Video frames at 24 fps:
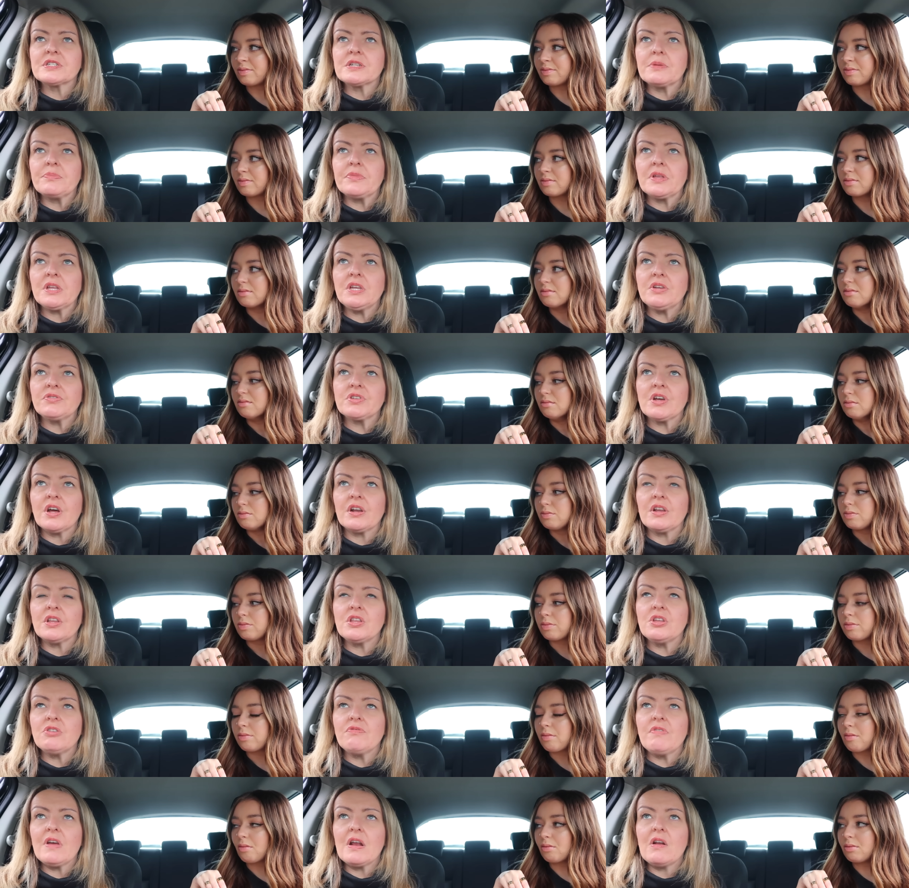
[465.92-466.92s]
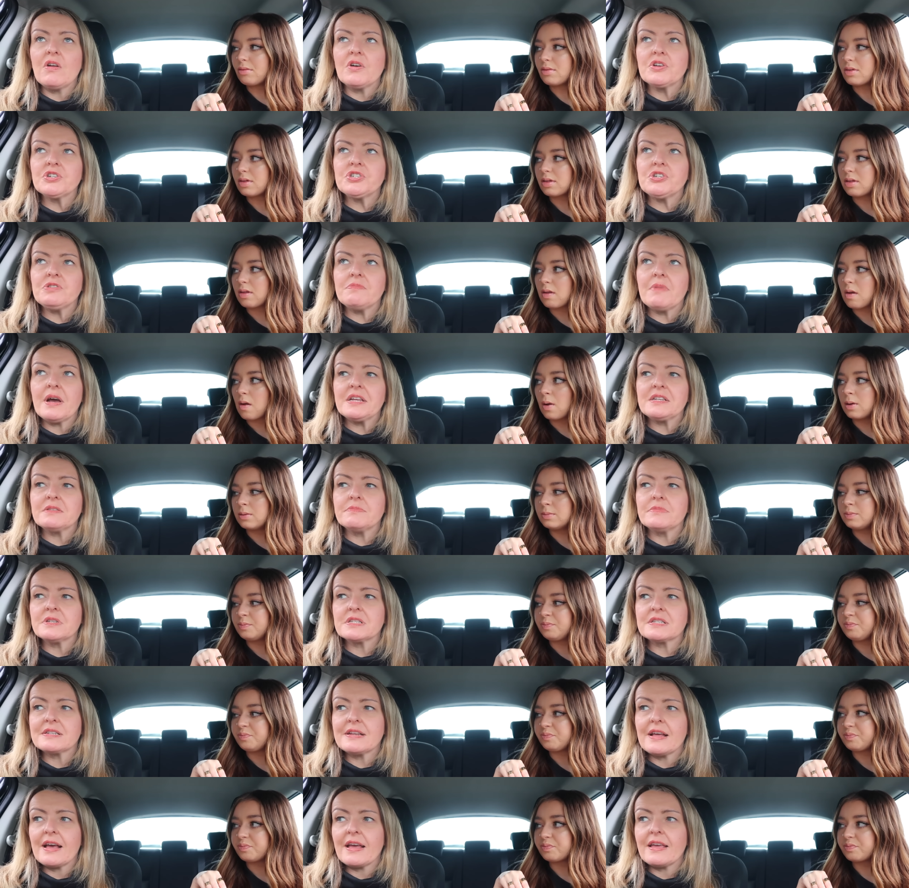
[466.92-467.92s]
Speaker 1: something you've done and you realise you made a
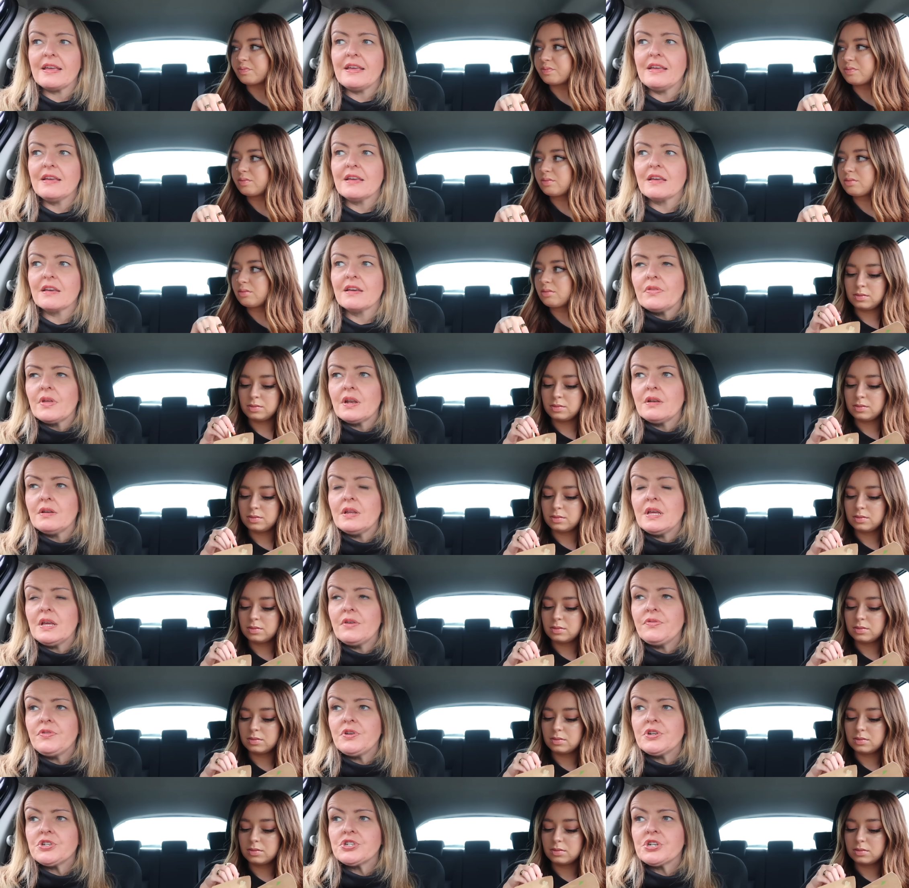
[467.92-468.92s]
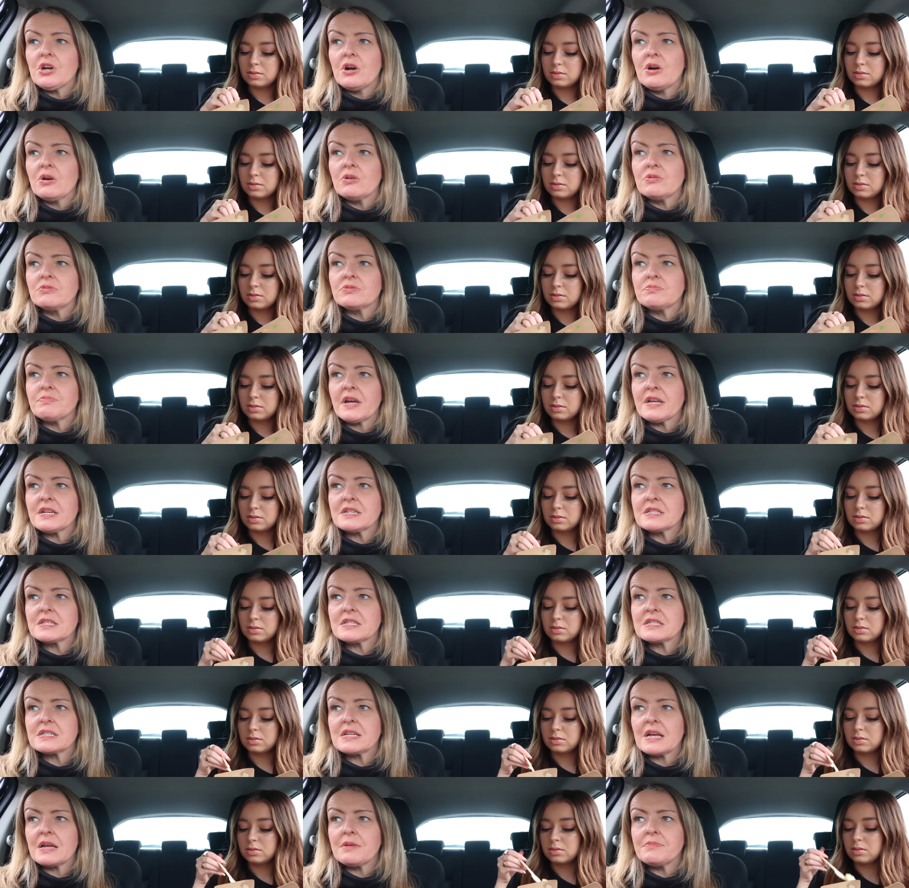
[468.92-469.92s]
mistake, then if your child makes
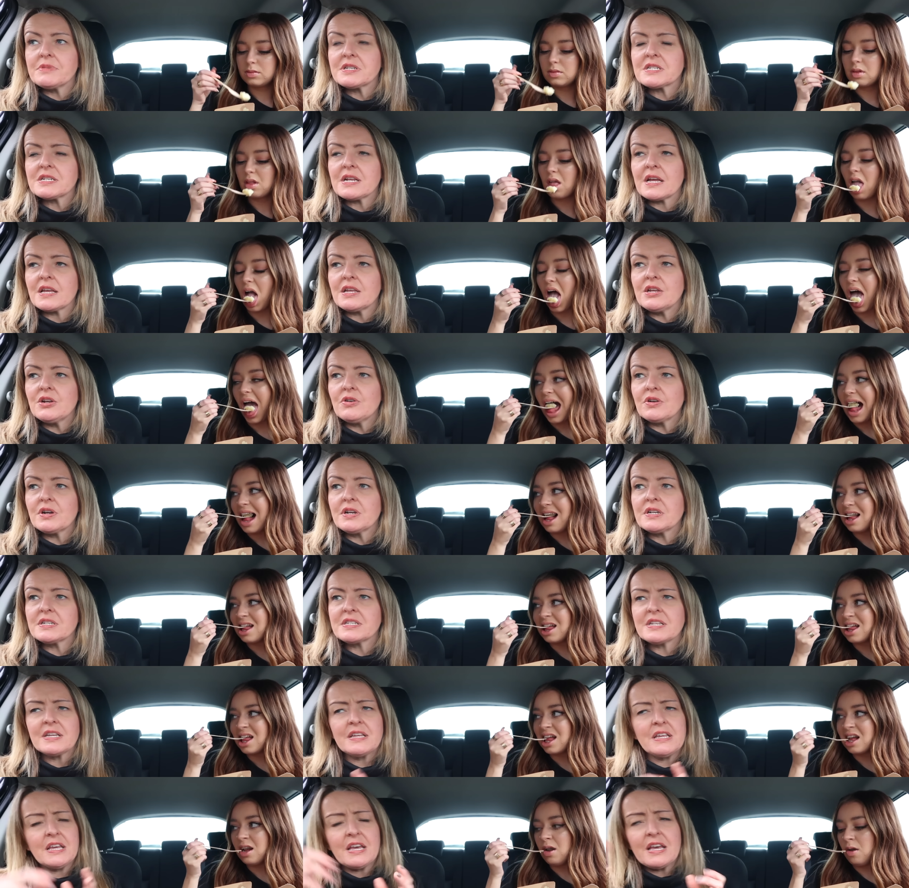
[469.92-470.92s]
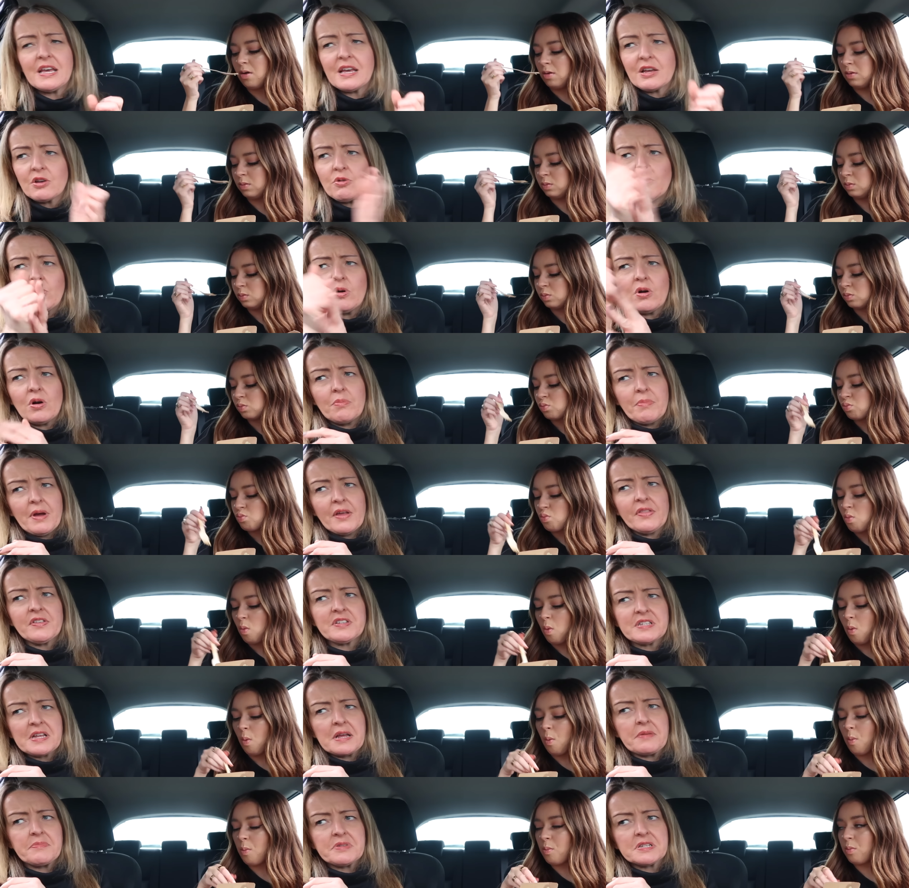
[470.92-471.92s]
the same mistake, you're not going to say, yeah, go on, make
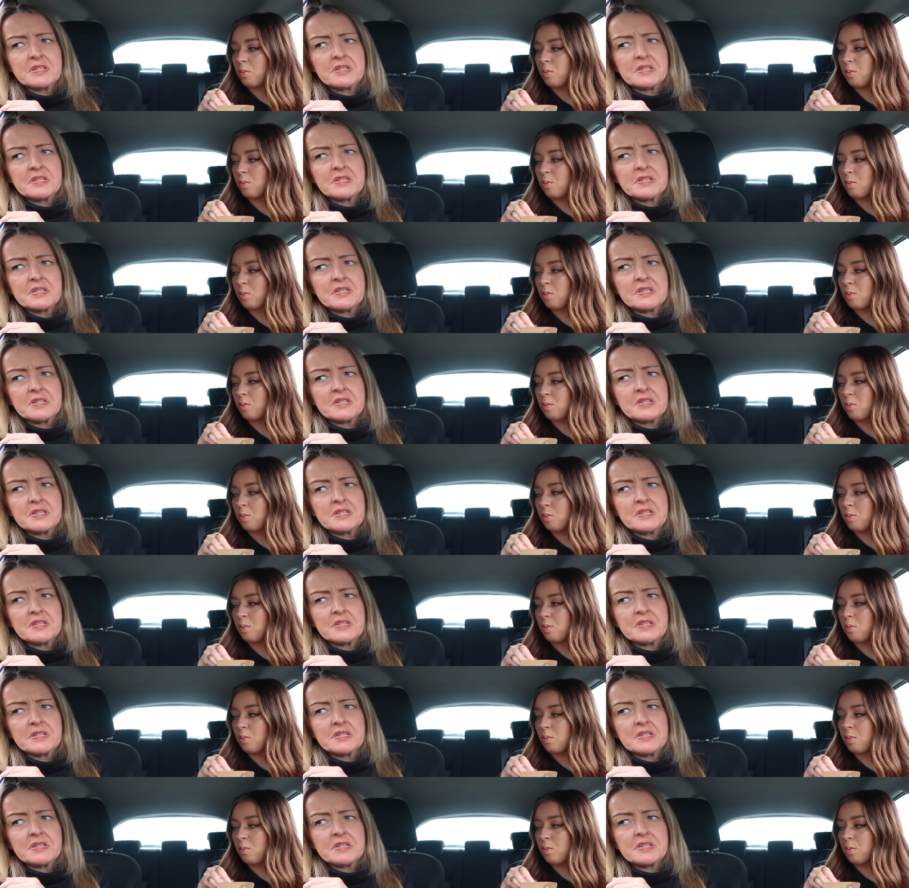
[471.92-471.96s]
the same